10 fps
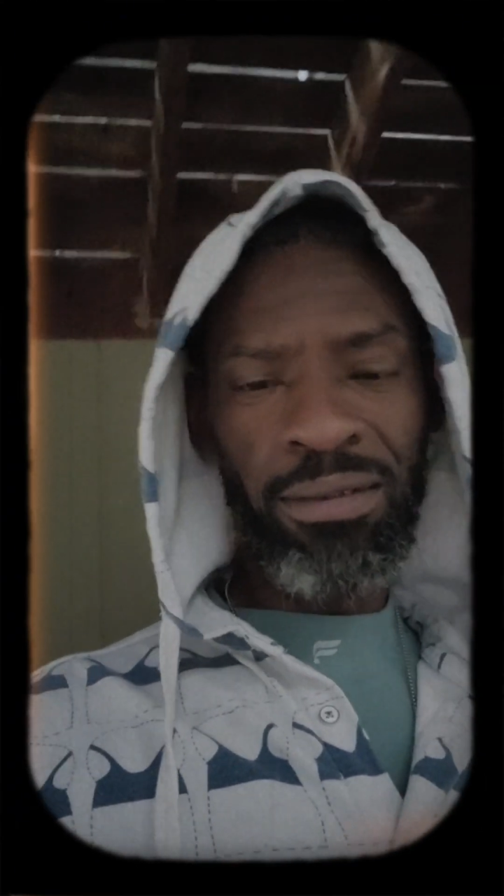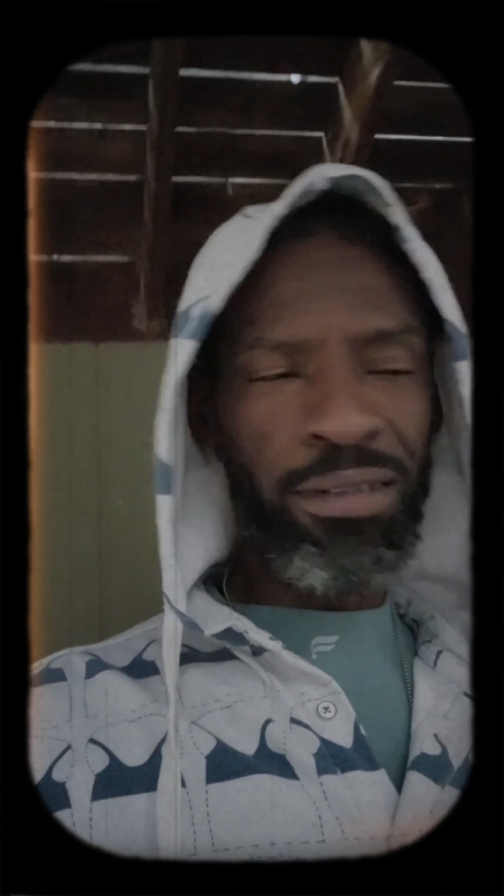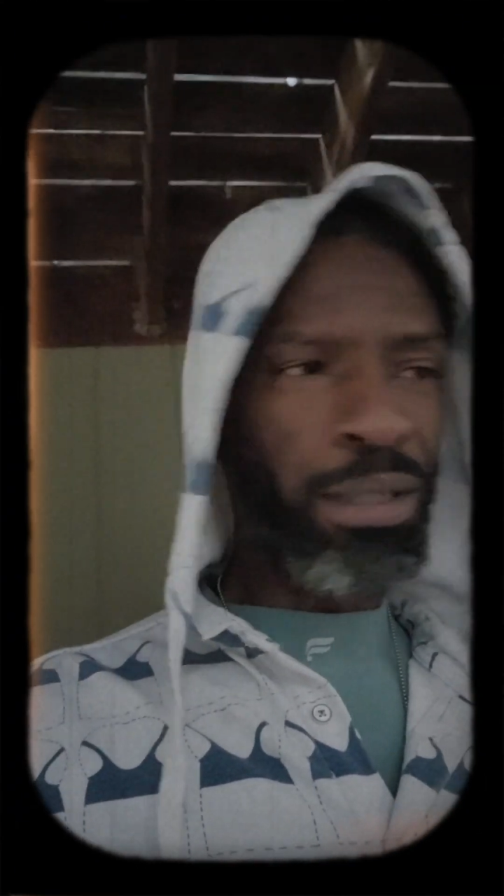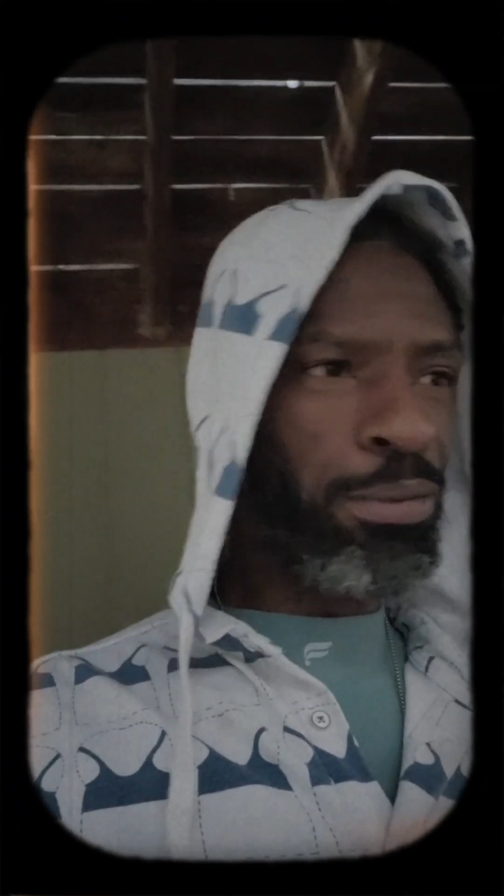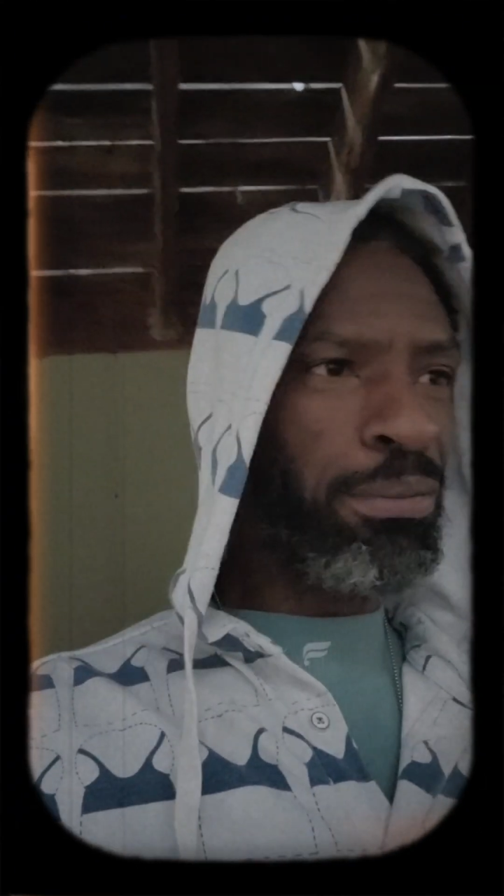
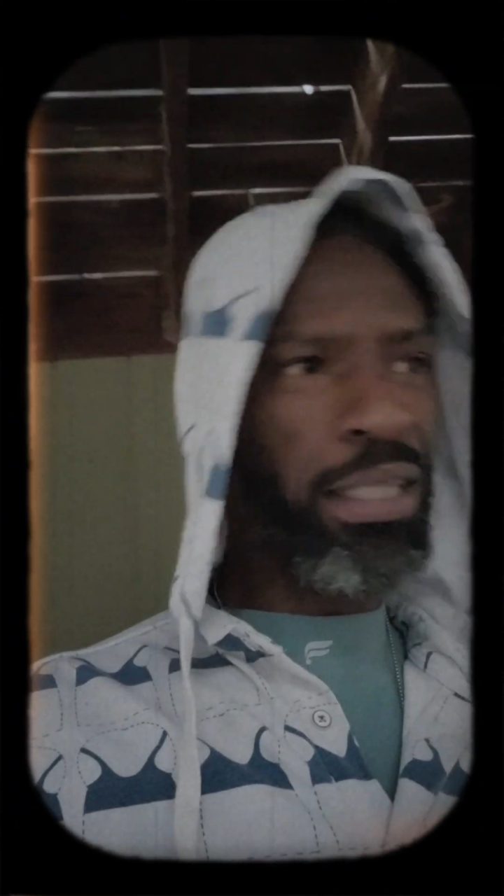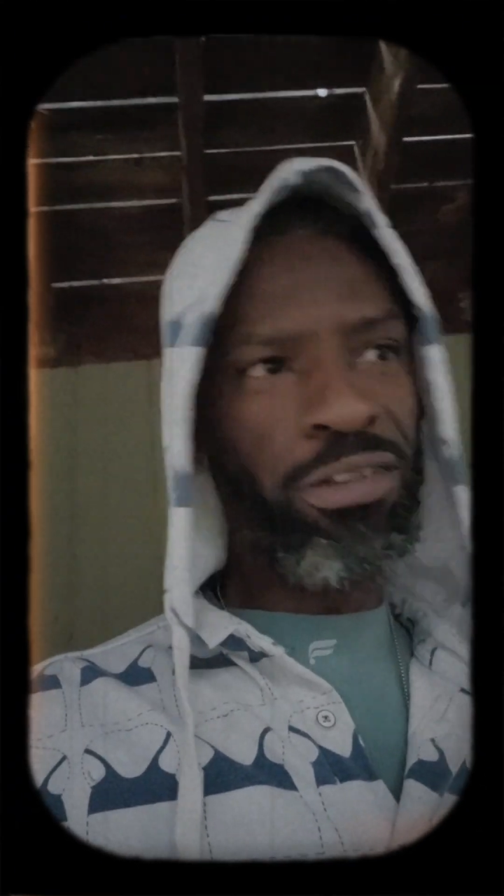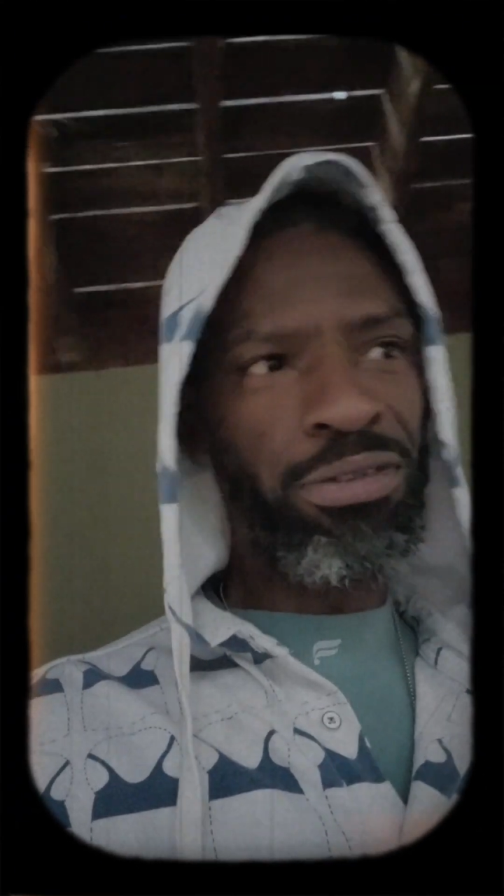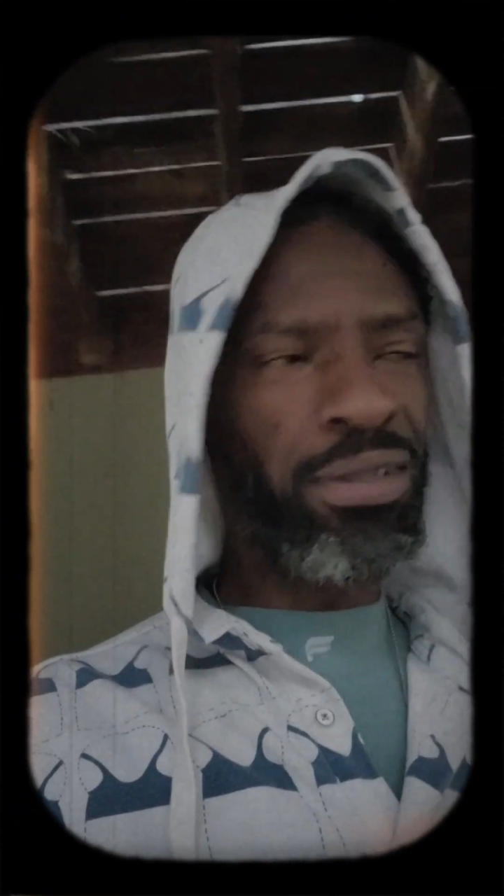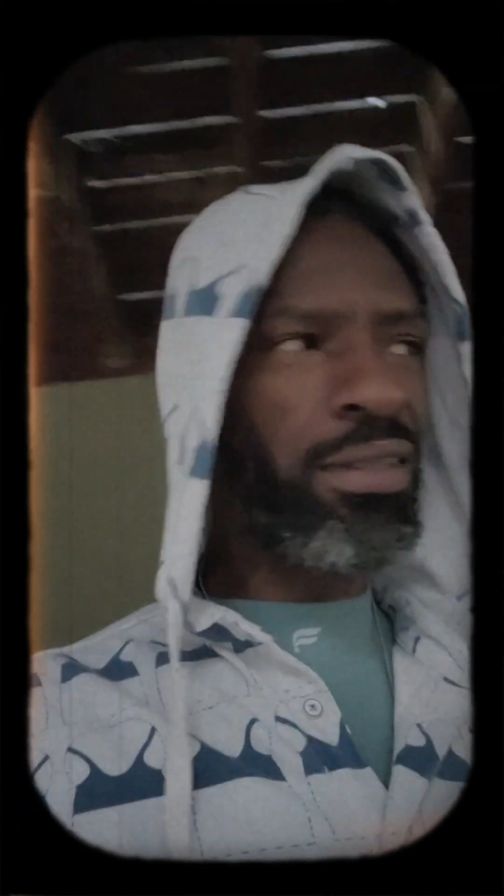double
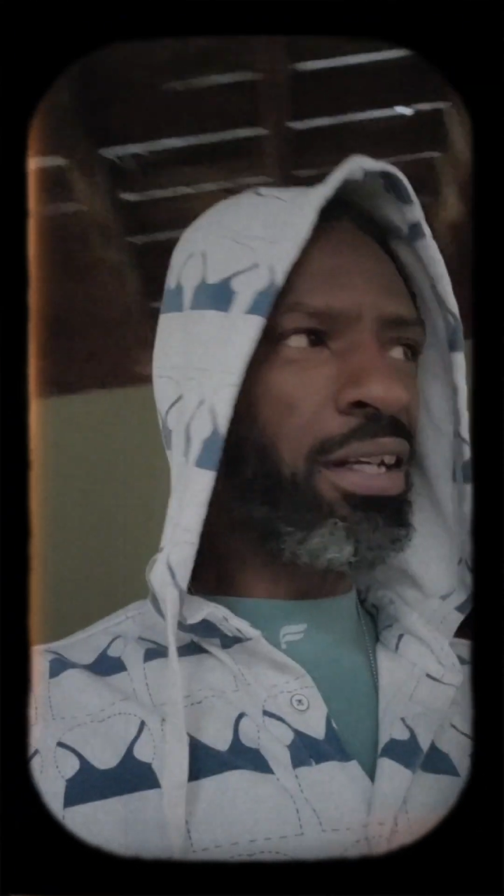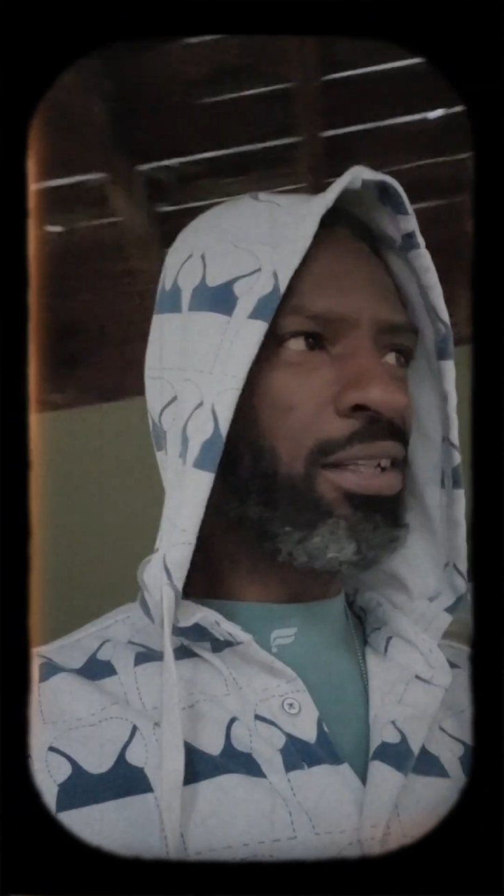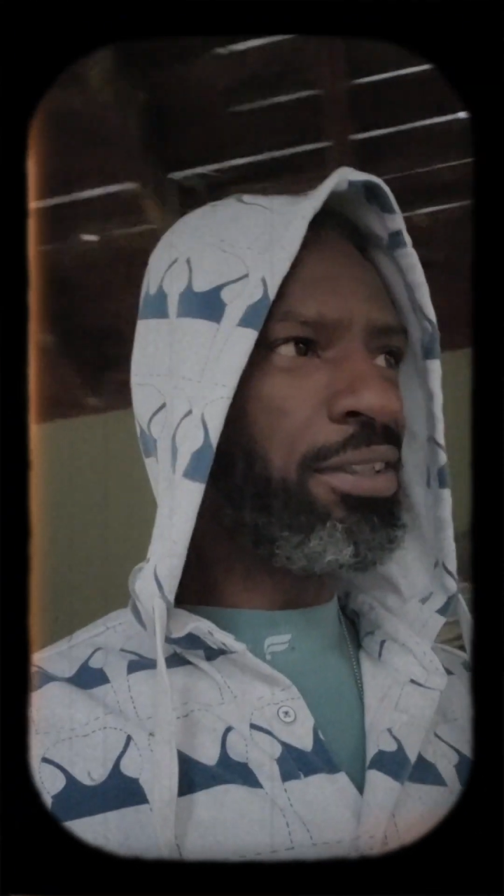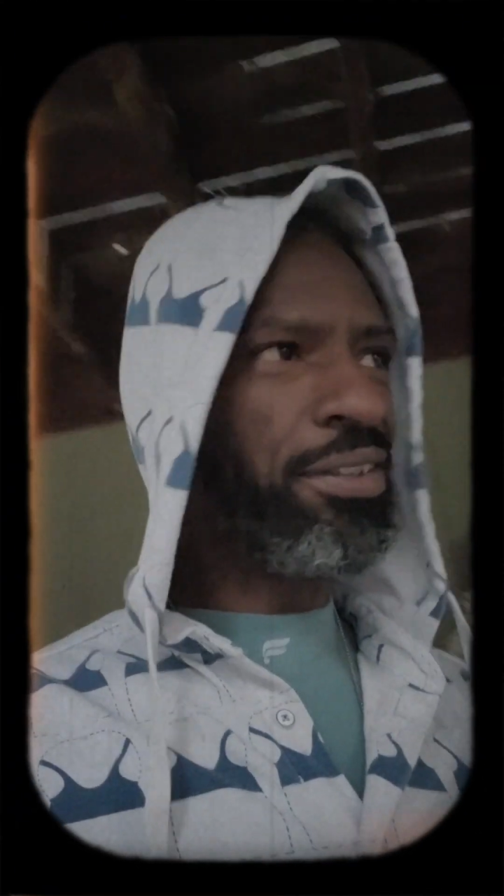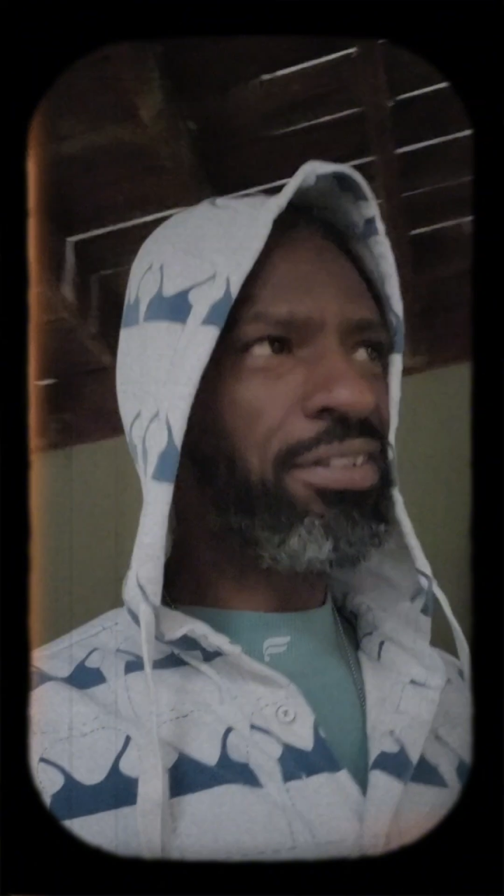major and all
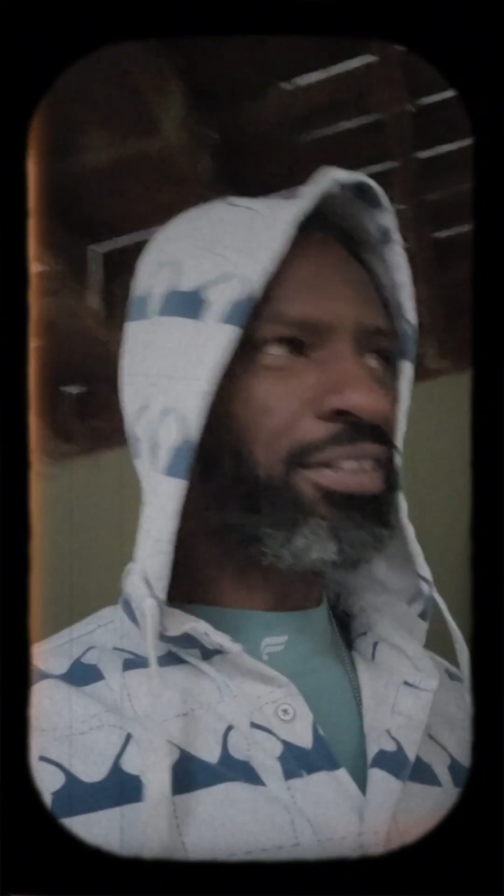this.